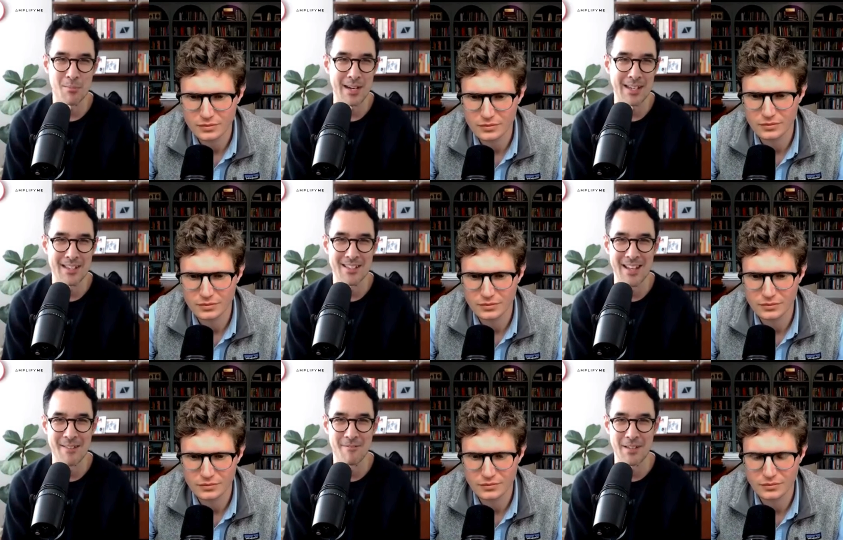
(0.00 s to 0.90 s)
Speaker 1: break
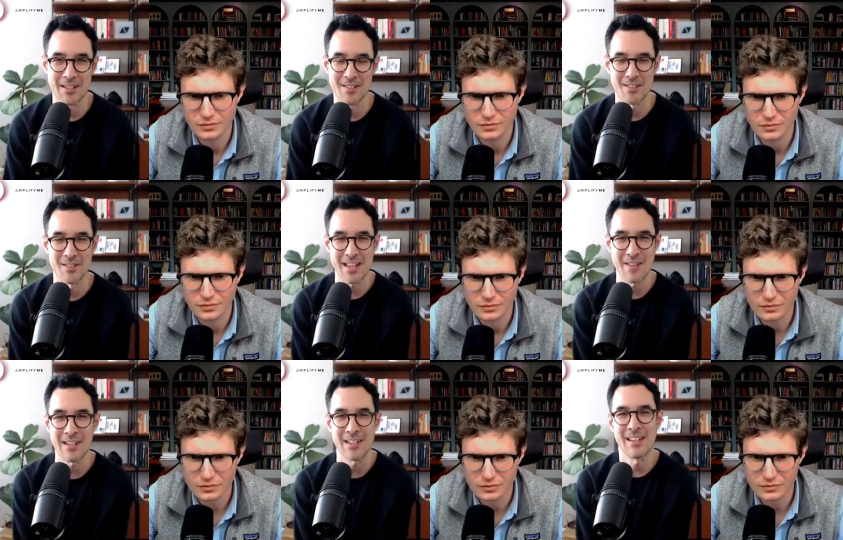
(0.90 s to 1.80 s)
into LevFin. So,
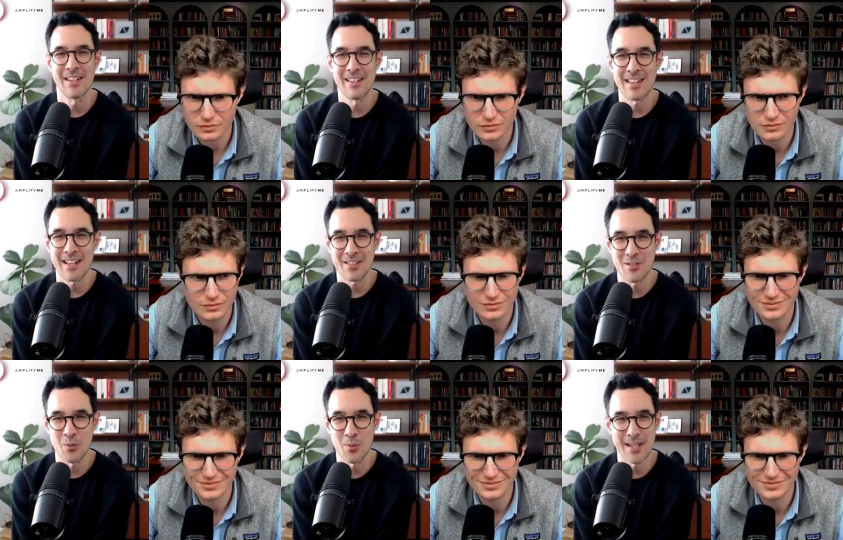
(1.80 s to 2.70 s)
Stephen,
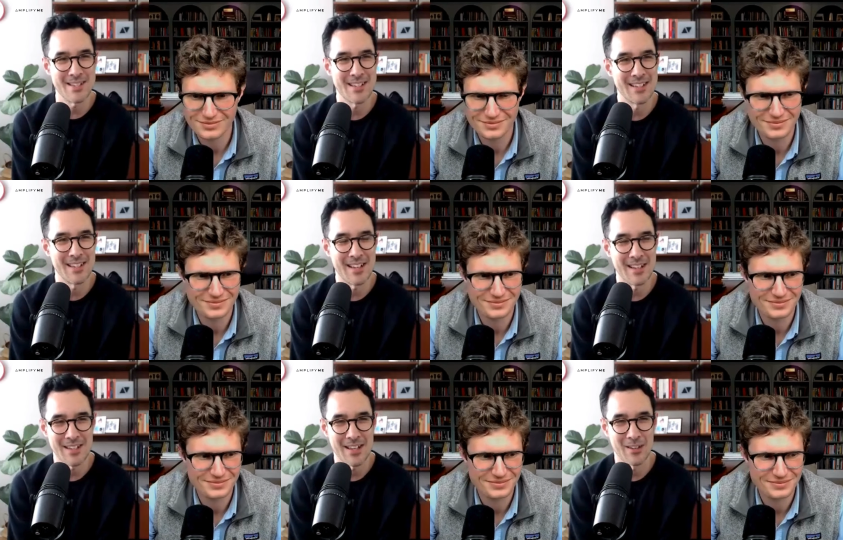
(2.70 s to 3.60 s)
thanks as always. And
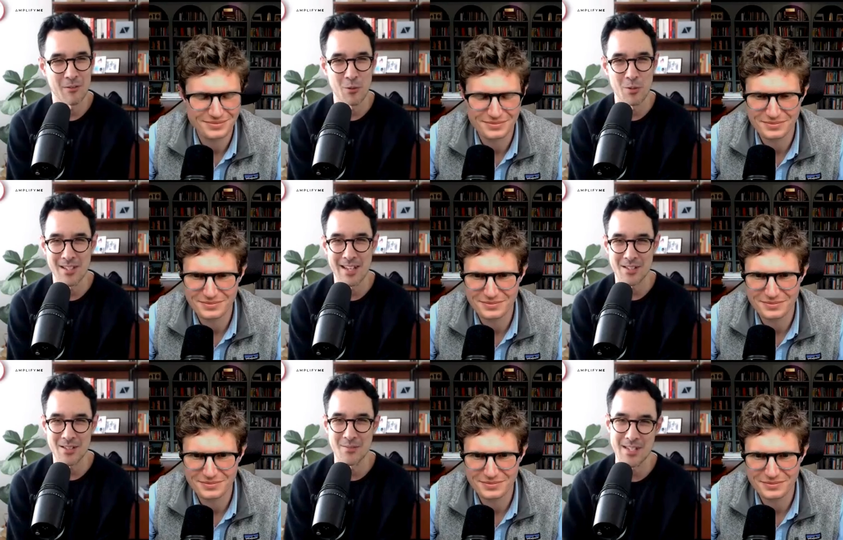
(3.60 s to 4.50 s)
uh, yeah, look forward to
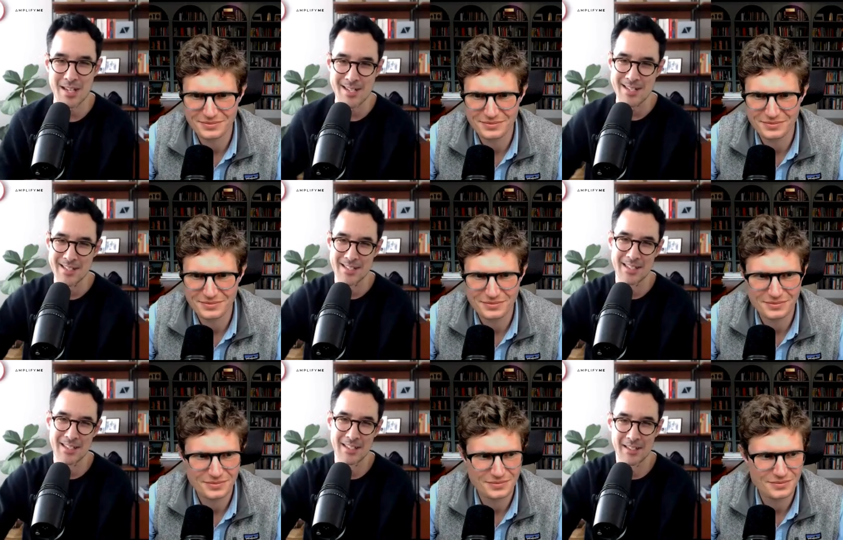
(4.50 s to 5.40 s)
that conversation.
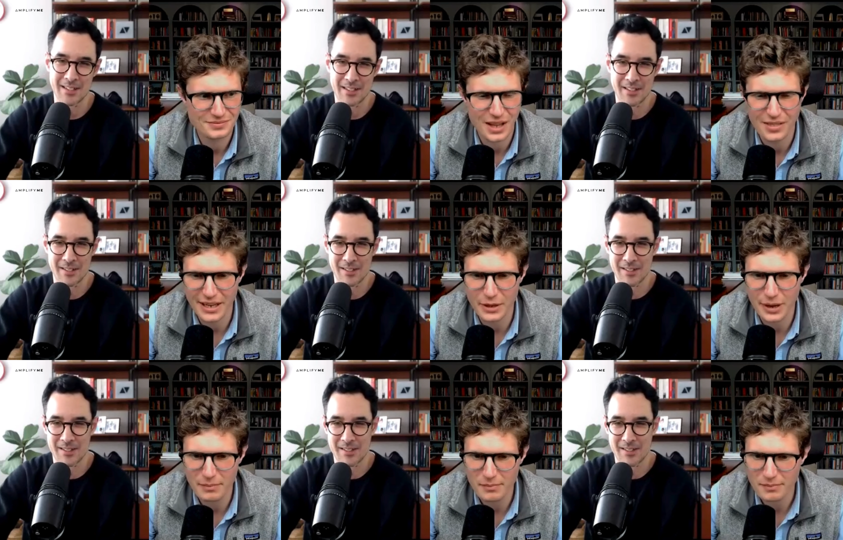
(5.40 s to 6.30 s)

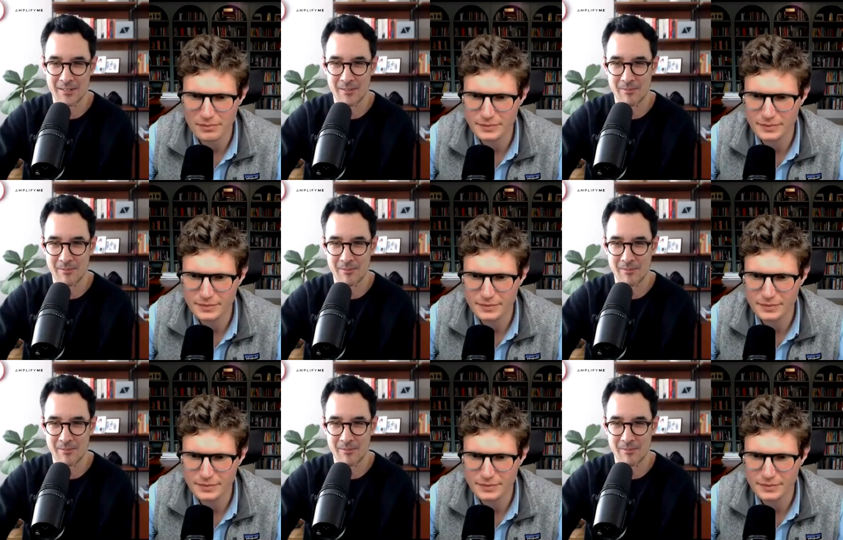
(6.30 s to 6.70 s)
Speaker 2: Thank you, Ant.